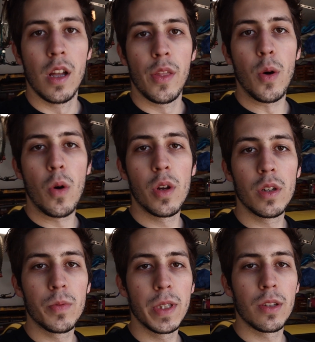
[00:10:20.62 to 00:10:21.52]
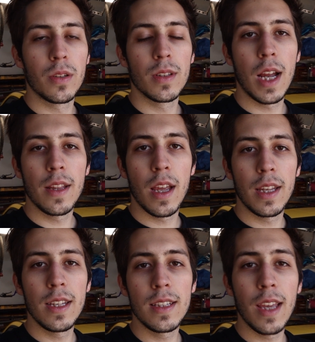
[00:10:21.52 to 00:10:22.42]
The oil return line that
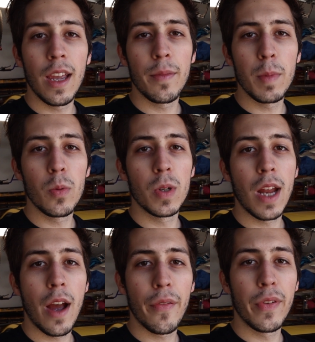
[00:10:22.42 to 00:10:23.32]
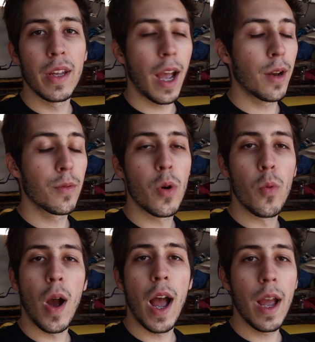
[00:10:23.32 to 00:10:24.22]
he gave me would not fit. I don't know
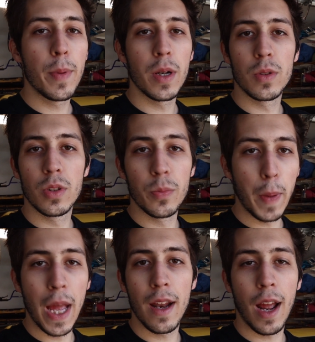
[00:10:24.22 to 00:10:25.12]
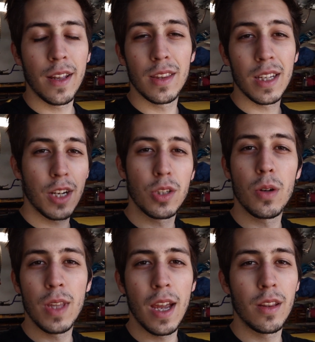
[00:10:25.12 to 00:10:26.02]
why, but it was bent. I think I
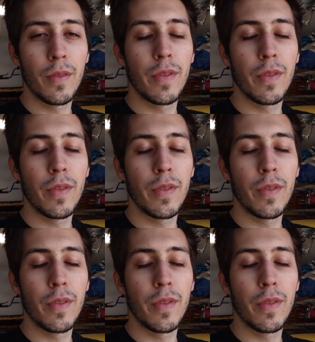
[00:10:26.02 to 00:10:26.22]
showed that in the